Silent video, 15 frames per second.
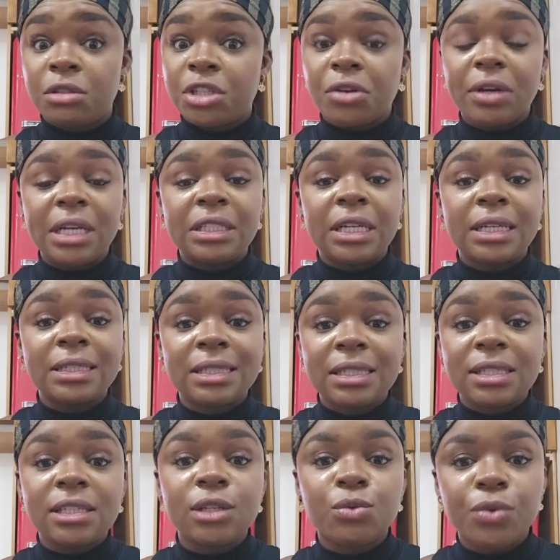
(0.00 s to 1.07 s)
Shericka Jackson
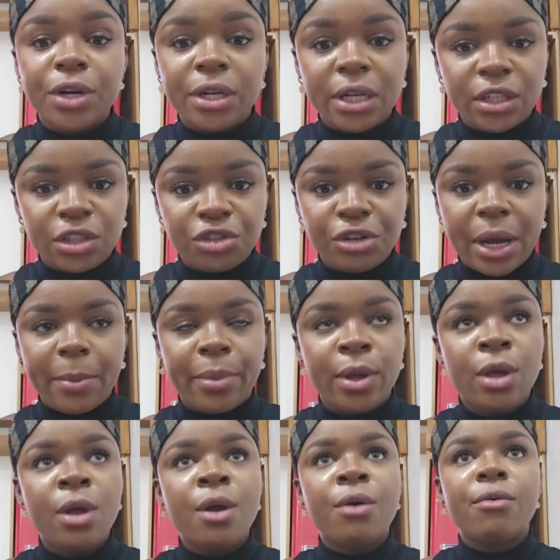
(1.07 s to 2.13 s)
is still wearing that strap,
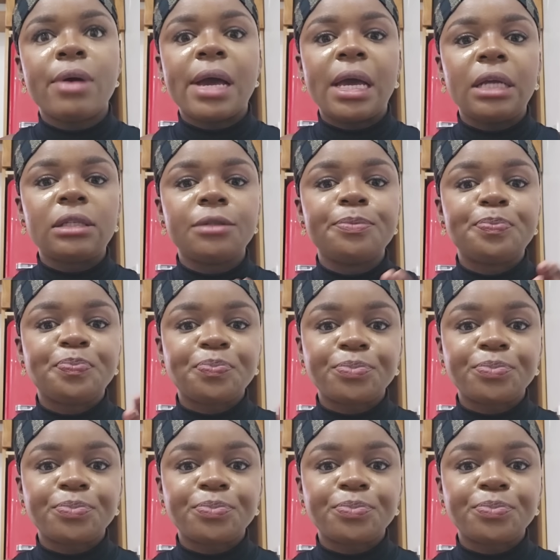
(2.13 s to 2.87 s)
right?